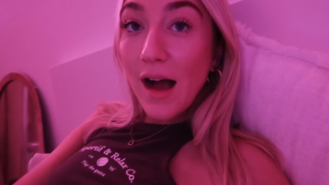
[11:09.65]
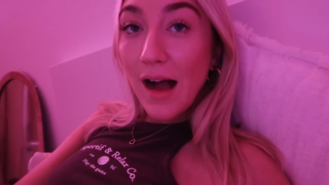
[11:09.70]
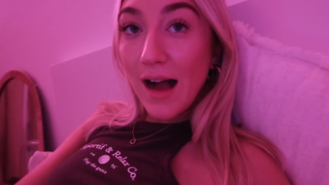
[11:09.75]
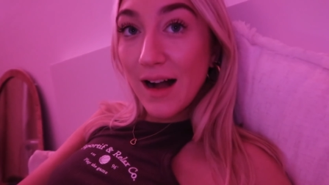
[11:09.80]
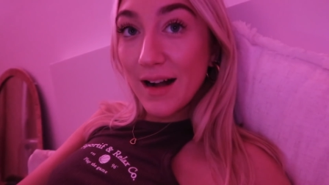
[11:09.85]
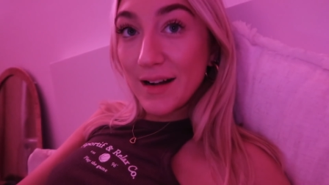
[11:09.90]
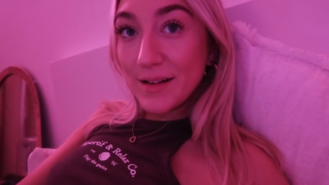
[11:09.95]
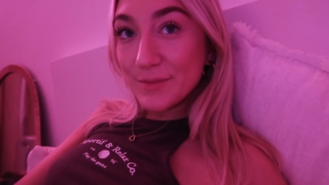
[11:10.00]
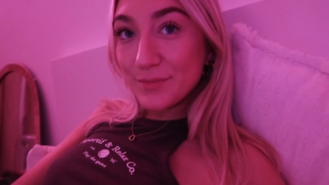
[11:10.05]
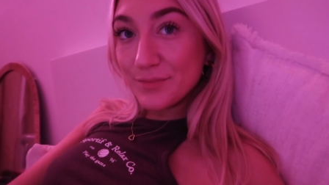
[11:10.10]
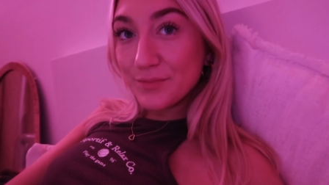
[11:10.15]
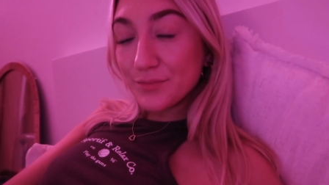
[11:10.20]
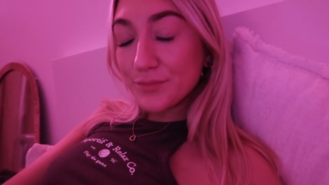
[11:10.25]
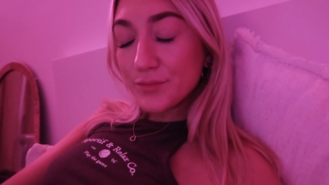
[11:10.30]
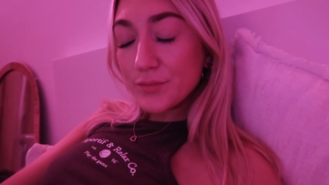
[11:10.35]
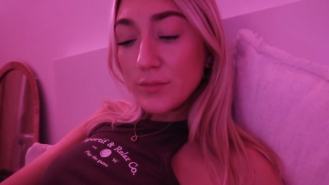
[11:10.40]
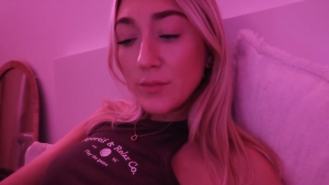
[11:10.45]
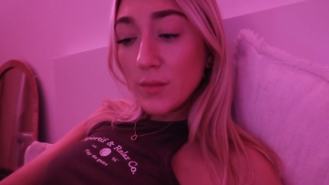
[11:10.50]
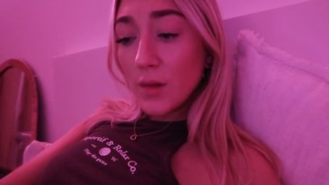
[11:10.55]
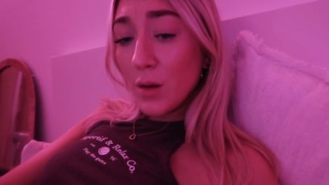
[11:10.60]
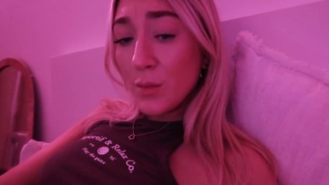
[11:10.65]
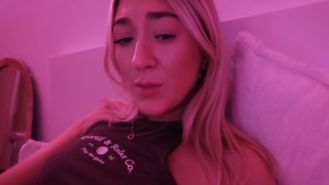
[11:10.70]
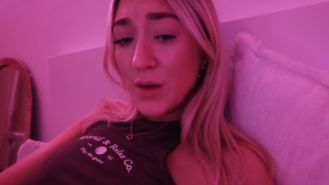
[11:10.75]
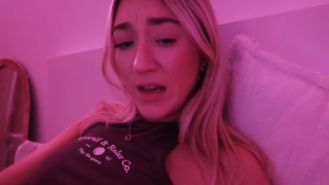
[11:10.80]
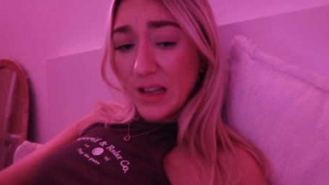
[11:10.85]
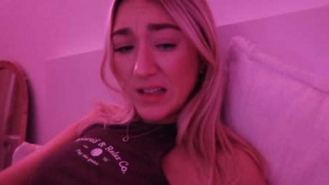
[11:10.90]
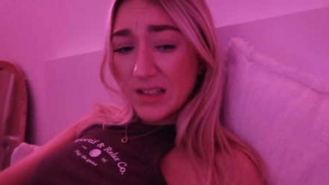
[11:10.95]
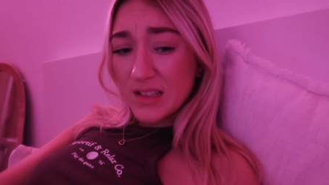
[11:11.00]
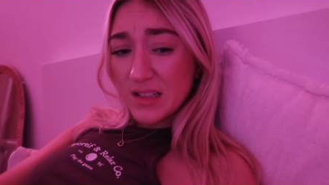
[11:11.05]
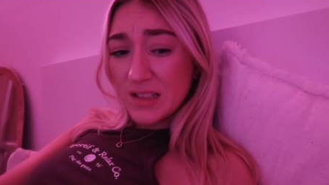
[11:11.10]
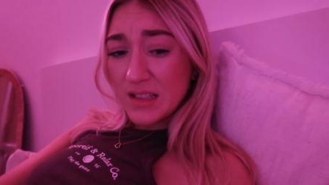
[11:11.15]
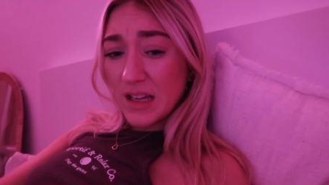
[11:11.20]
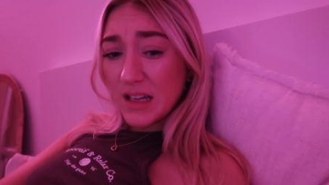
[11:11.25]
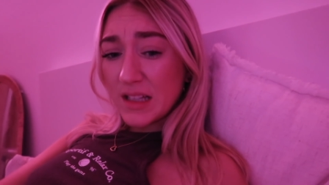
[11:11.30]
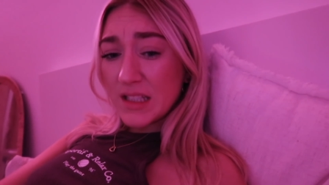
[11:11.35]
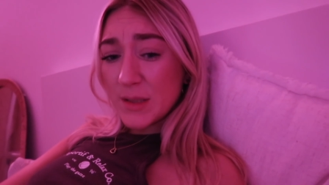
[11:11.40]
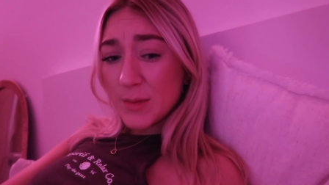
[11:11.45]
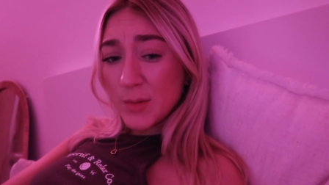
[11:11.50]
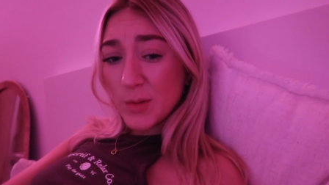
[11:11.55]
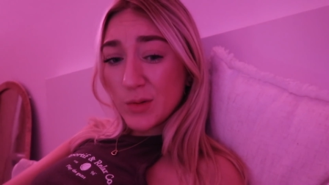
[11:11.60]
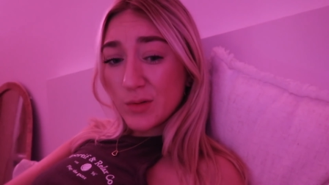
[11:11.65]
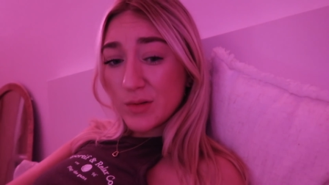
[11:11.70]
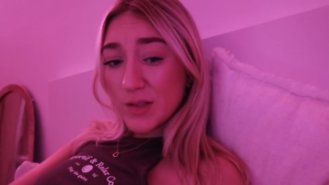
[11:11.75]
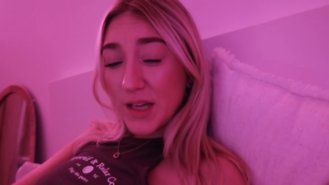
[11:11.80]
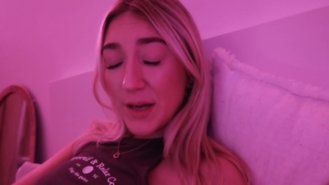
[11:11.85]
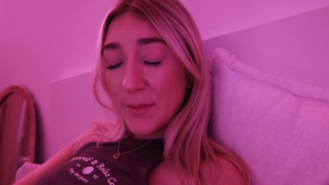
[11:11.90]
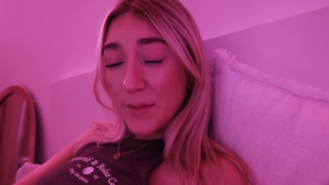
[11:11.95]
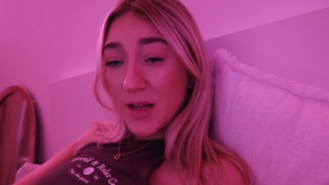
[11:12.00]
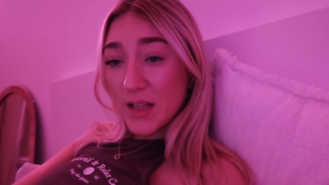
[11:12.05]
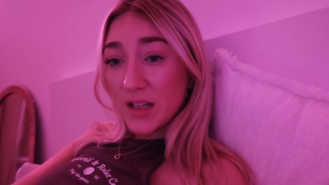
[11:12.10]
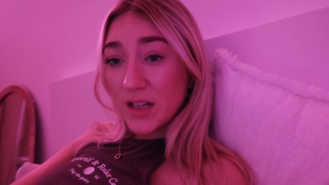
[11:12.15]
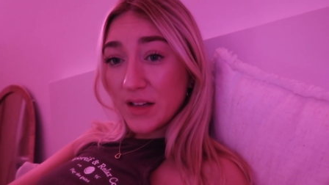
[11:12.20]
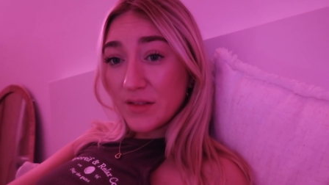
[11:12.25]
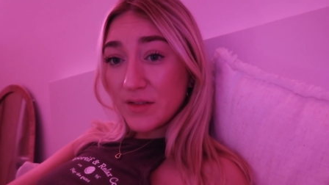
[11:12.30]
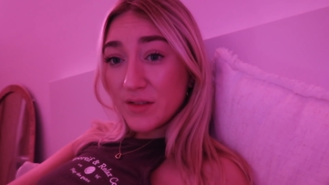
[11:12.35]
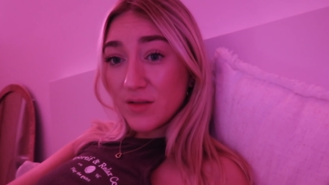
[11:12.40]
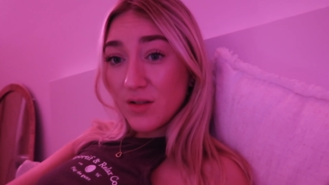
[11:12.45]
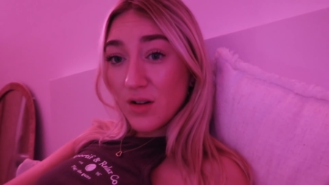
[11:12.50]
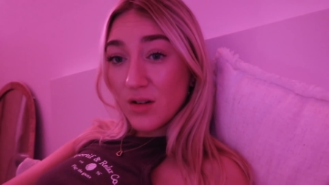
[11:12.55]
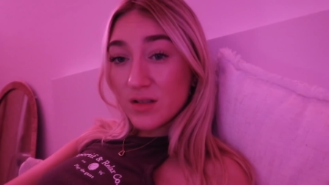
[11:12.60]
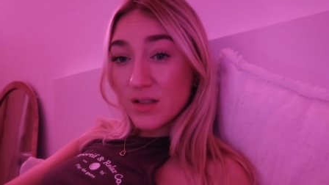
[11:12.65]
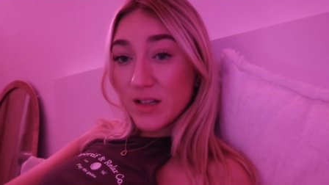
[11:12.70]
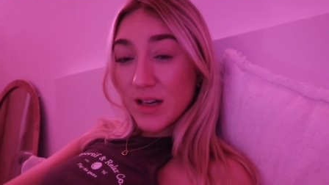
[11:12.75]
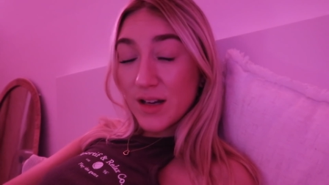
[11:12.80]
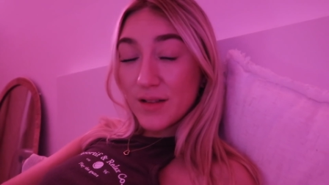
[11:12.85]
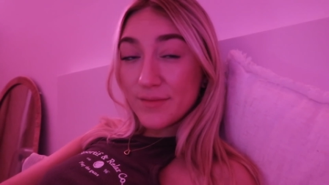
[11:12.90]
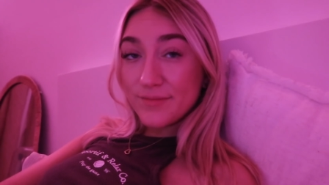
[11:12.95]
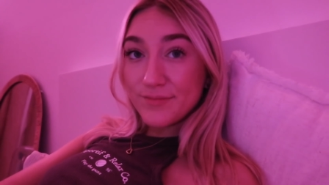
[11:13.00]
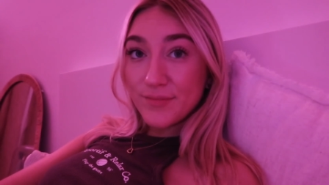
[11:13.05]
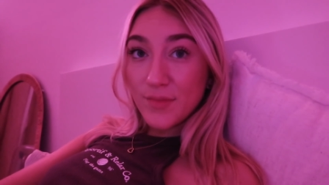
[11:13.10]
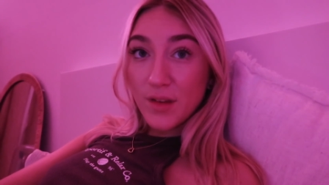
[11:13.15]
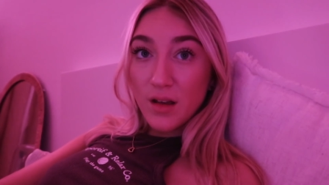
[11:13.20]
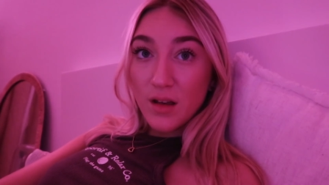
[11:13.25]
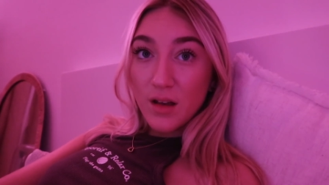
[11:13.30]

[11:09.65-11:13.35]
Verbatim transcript: Um, but yeah, it's just like a typical day in my life in lockdown.